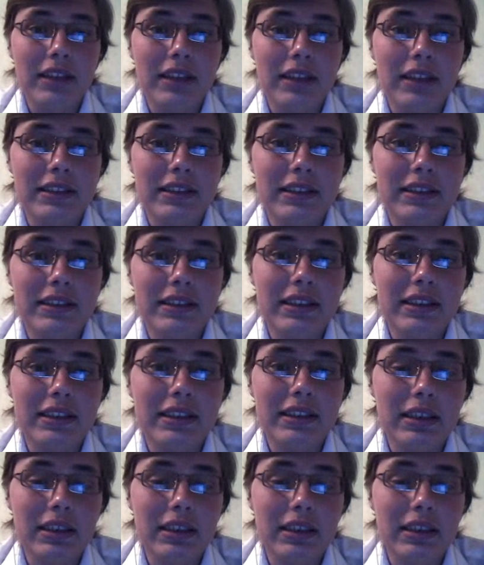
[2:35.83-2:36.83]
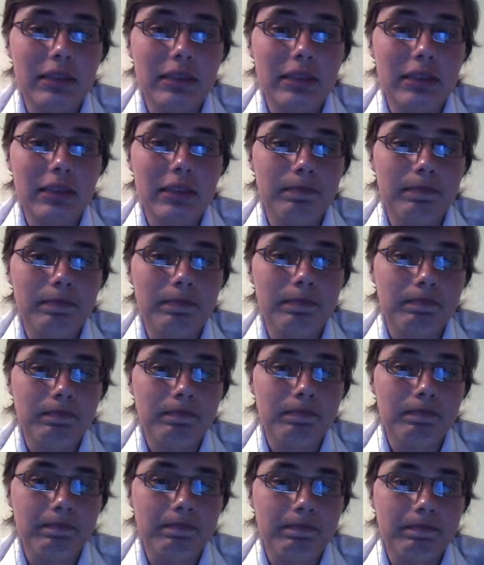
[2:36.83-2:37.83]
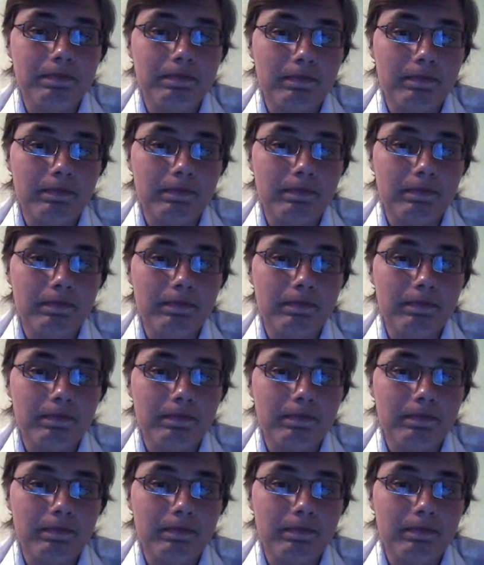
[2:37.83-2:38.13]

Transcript: (no one is talking)